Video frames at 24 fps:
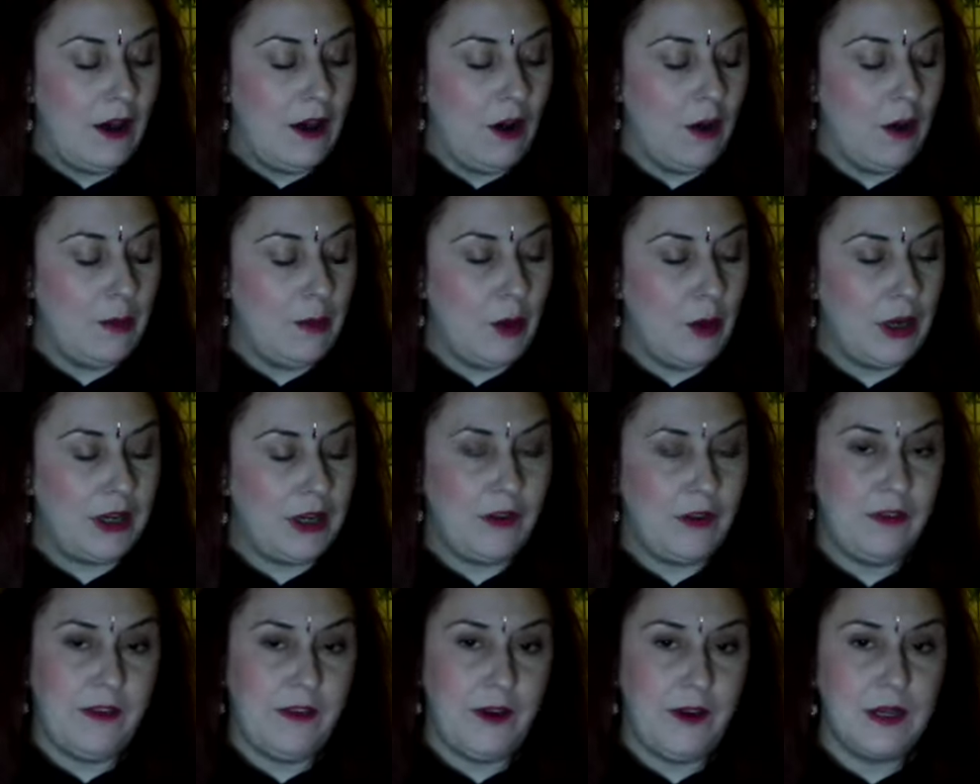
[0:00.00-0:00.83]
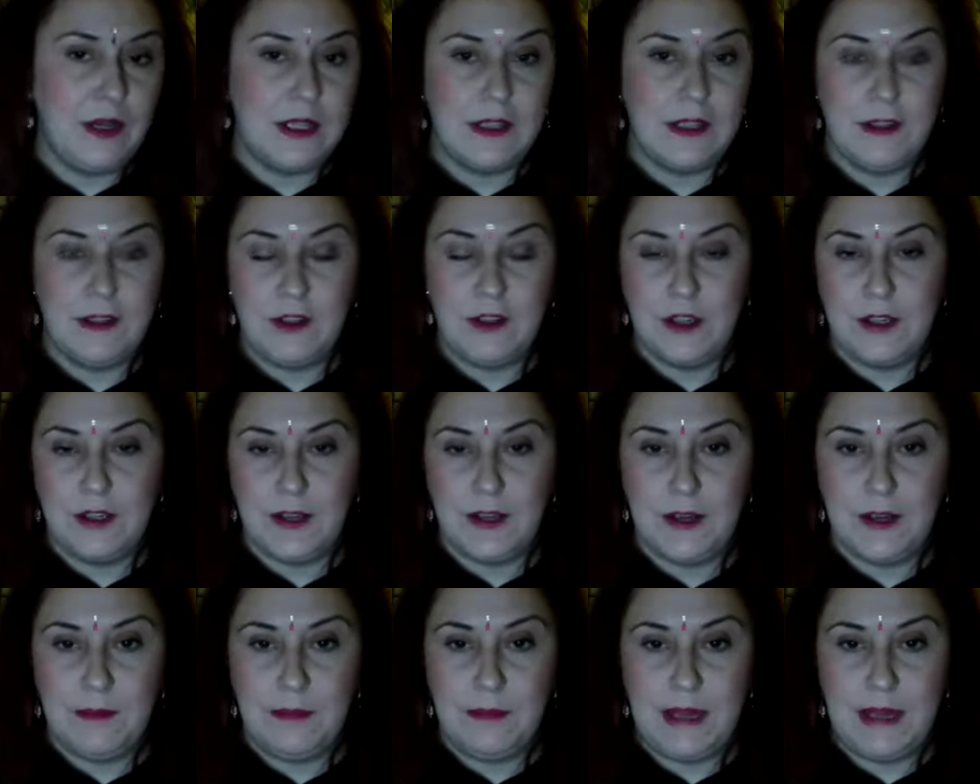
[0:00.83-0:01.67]
our point of focus is just
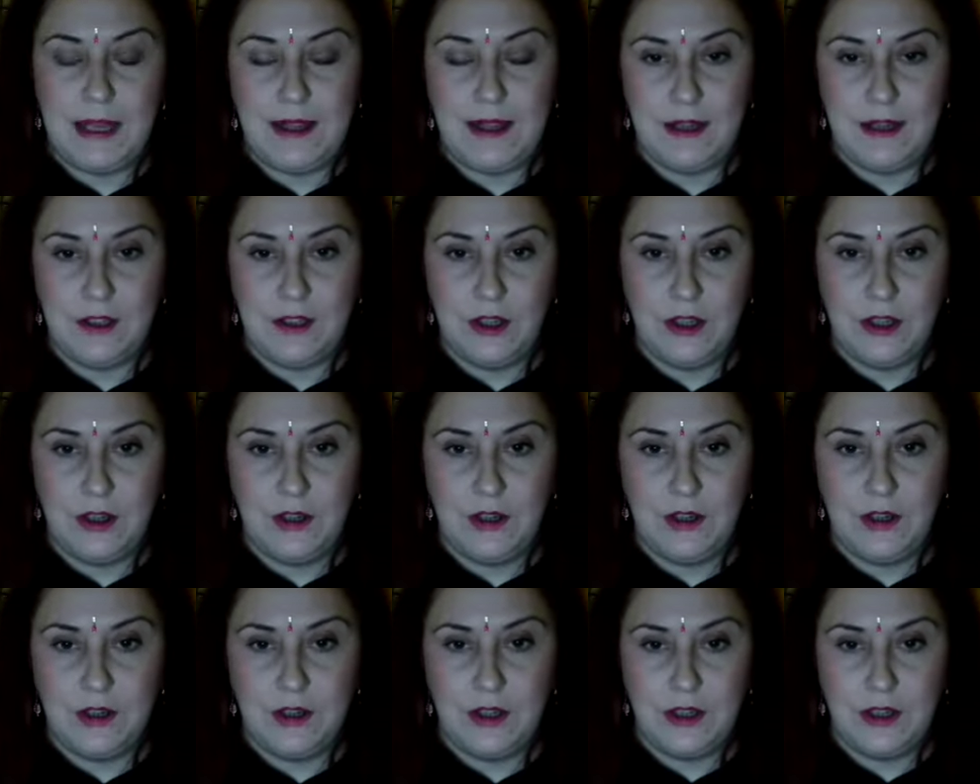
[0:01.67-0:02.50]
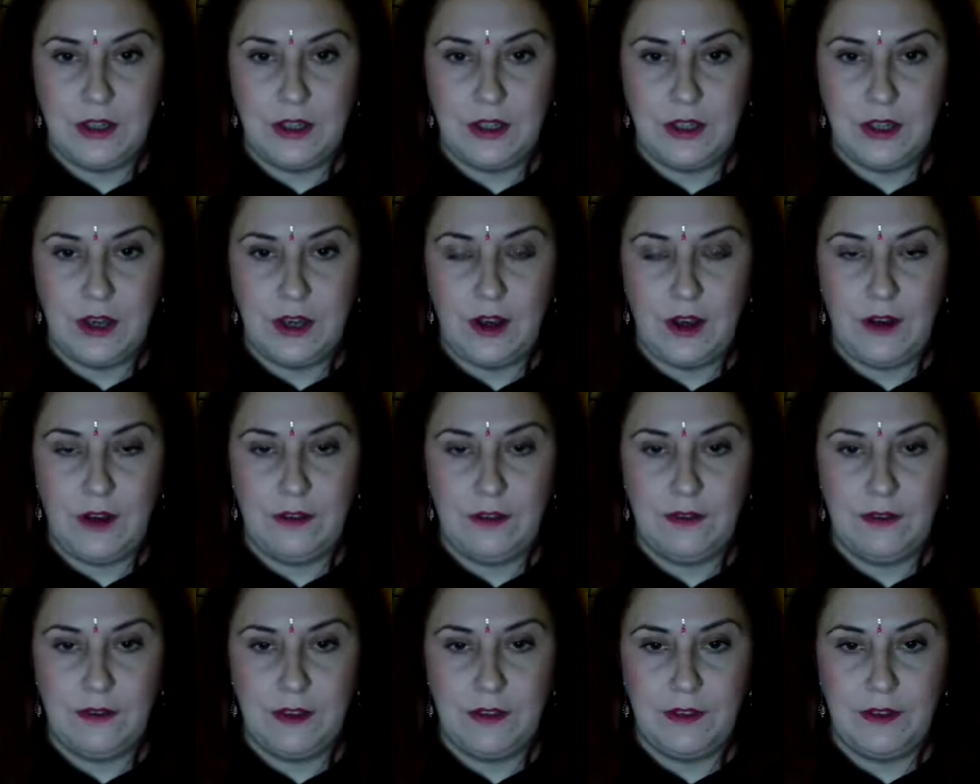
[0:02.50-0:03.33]
going to be that touch of
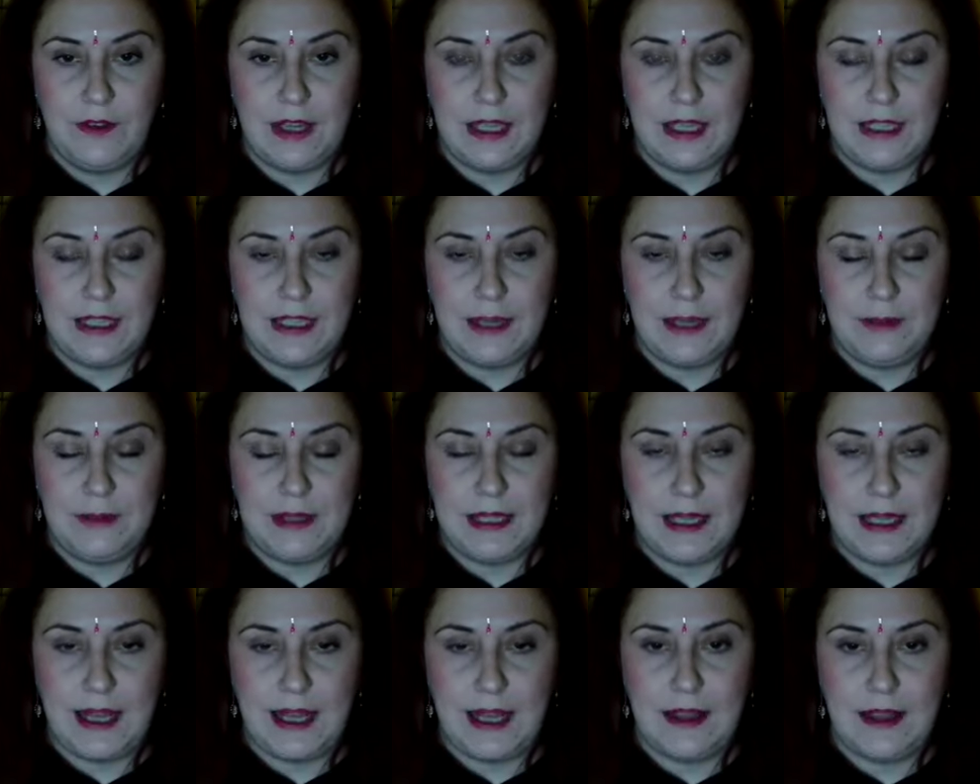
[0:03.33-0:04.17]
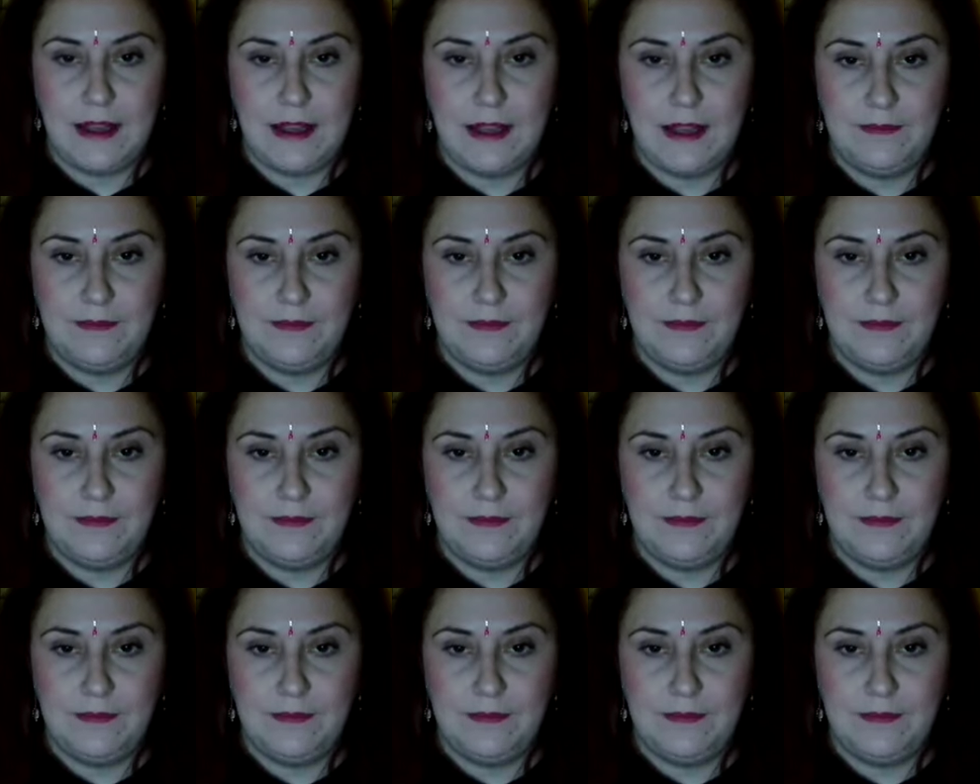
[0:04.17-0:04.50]
the fingertips together.